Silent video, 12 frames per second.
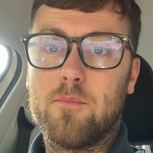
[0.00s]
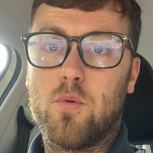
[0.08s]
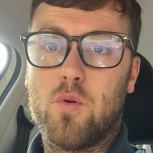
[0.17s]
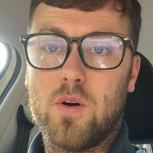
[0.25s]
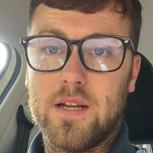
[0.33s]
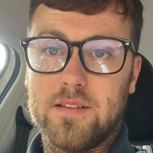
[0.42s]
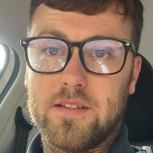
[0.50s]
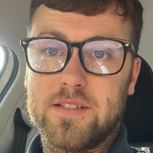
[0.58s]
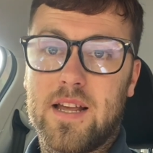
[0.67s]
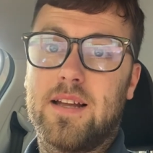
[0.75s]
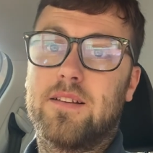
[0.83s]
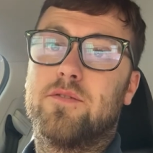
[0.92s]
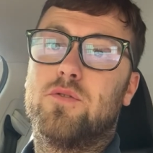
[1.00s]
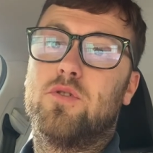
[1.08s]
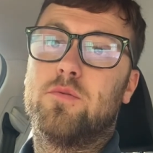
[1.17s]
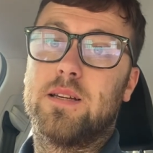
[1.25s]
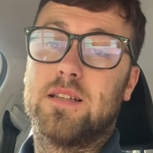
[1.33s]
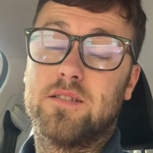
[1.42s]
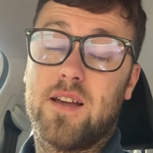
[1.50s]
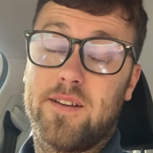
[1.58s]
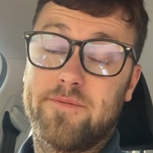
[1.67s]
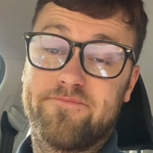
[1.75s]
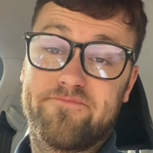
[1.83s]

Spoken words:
more in the tank for me, so